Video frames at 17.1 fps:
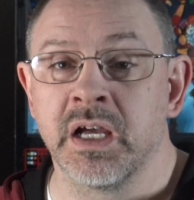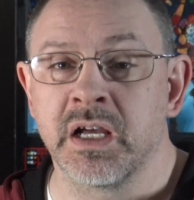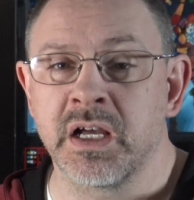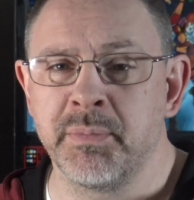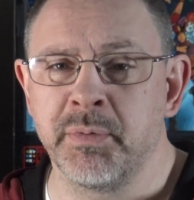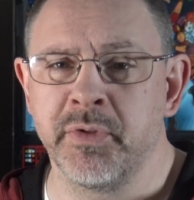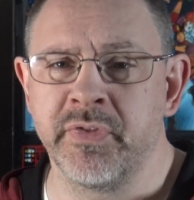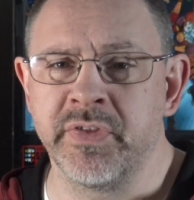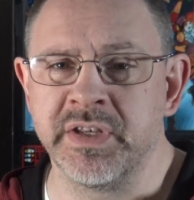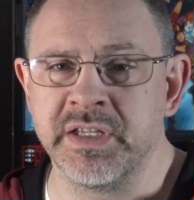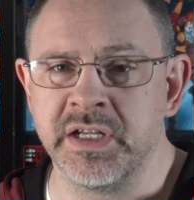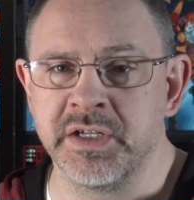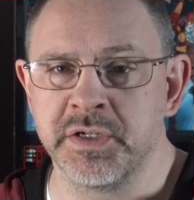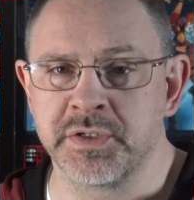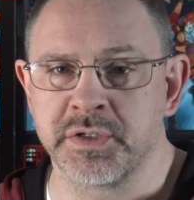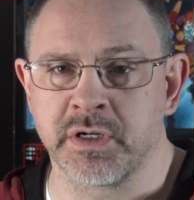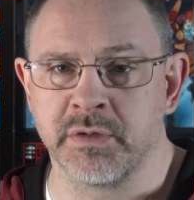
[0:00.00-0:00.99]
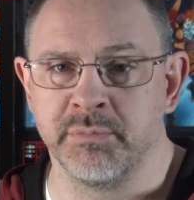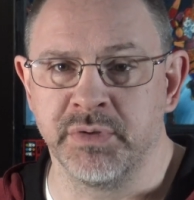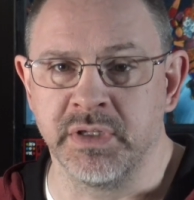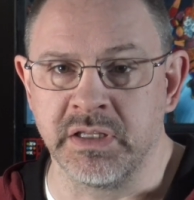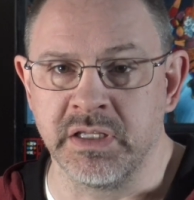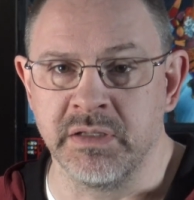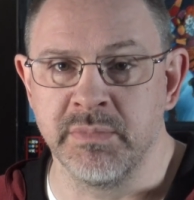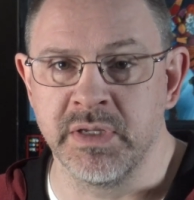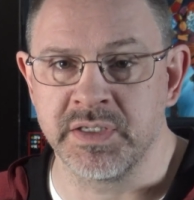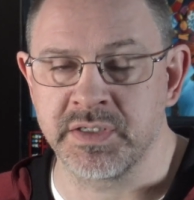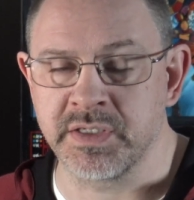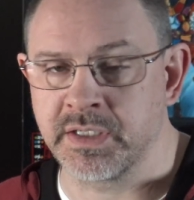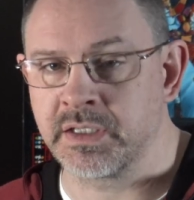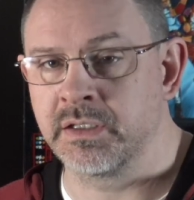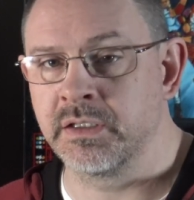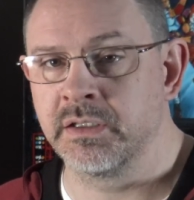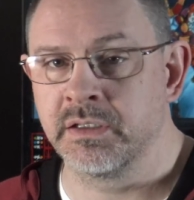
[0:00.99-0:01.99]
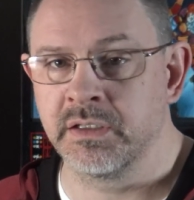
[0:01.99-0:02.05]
a couple of the digits are completely missing.